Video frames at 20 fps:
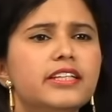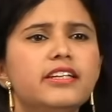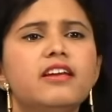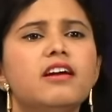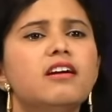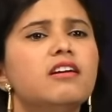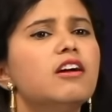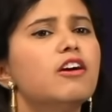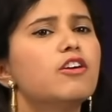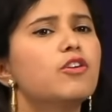
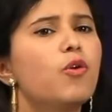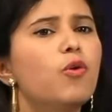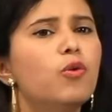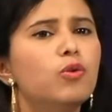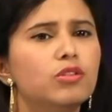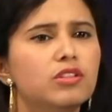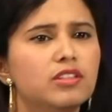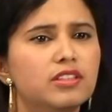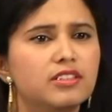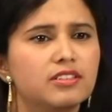young or
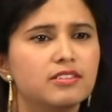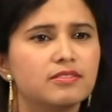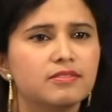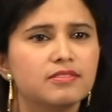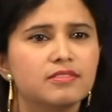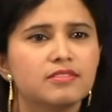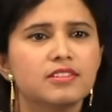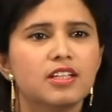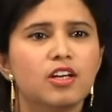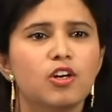old,
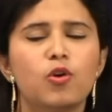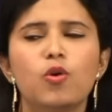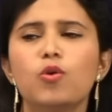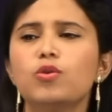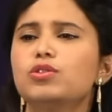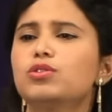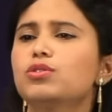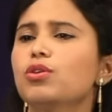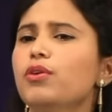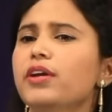
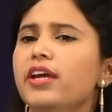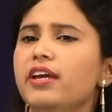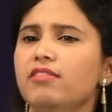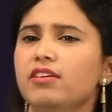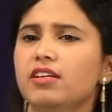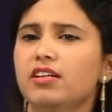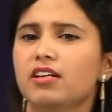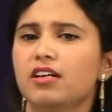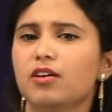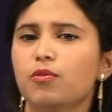
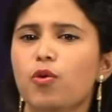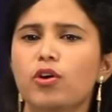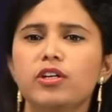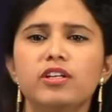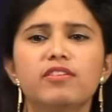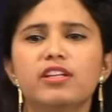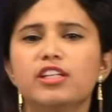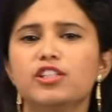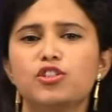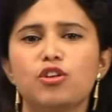whosoever,
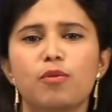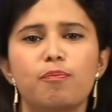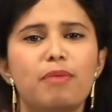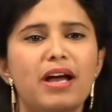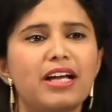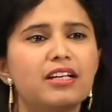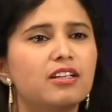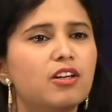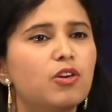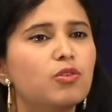whatever is your
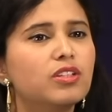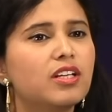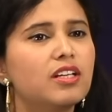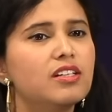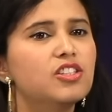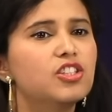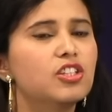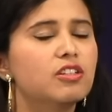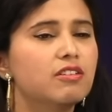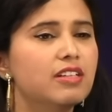background,
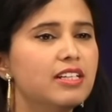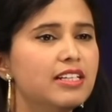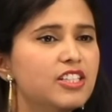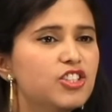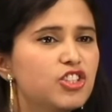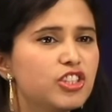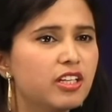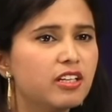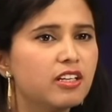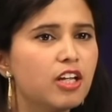culture,
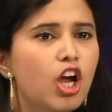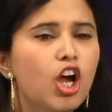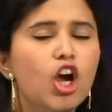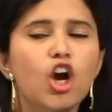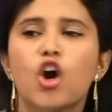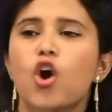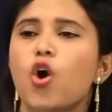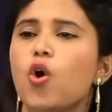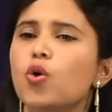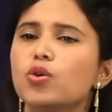religion,
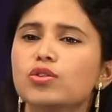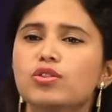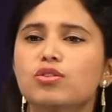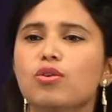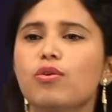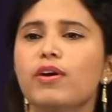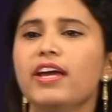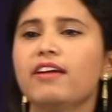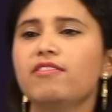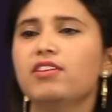
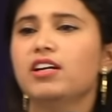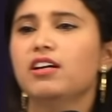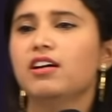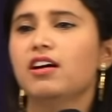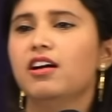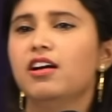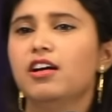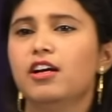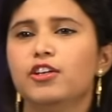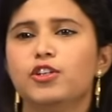whosoever
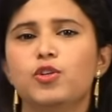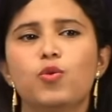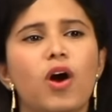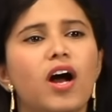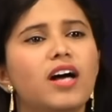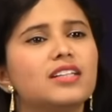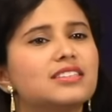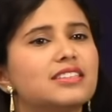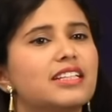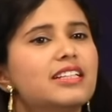you
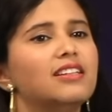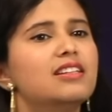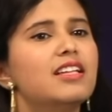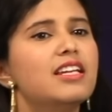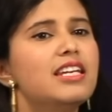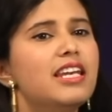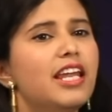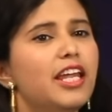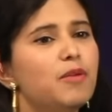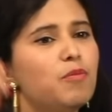ask in
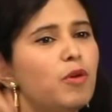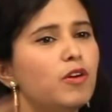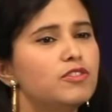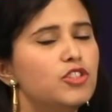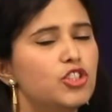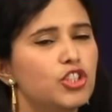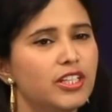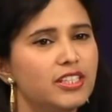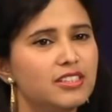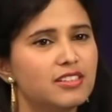the name of
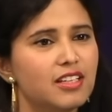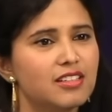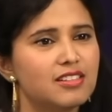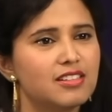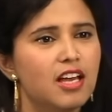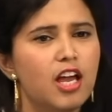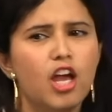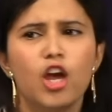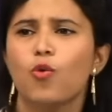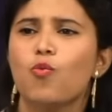Jesus,
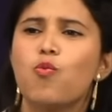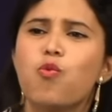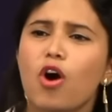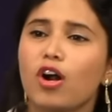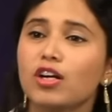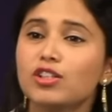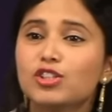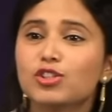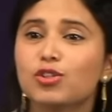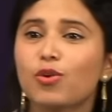
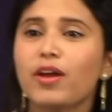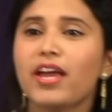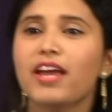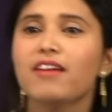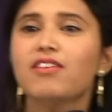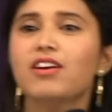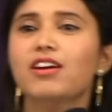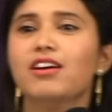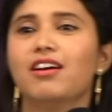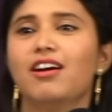
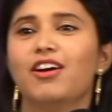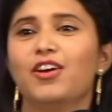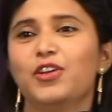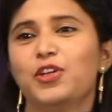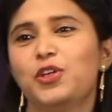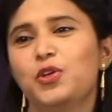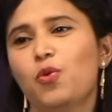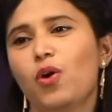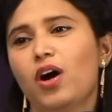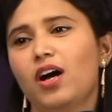whatsoever
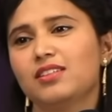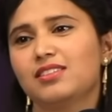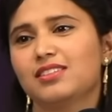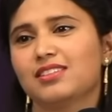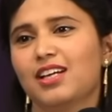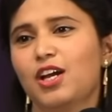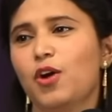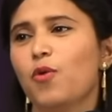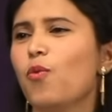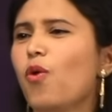you ask,
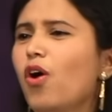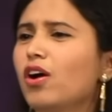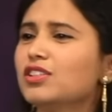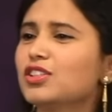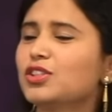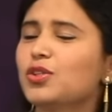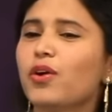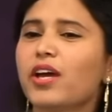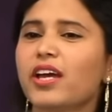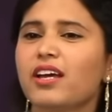
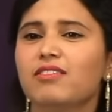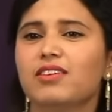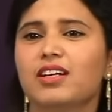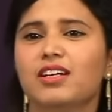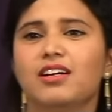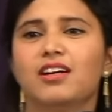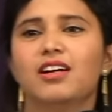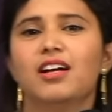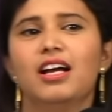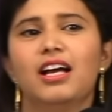
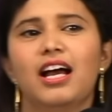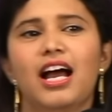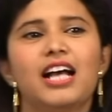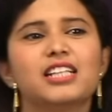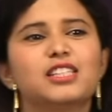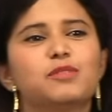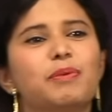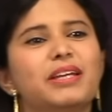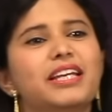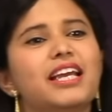whatsoever,
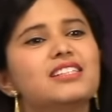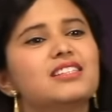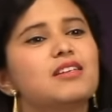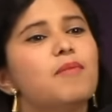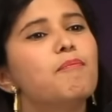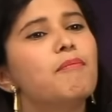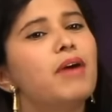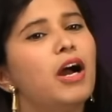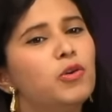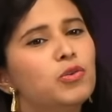as big as a
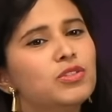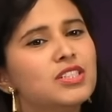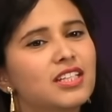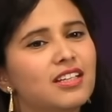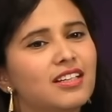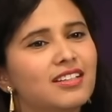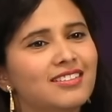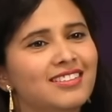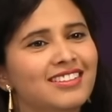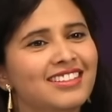
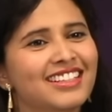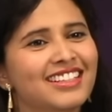mountain,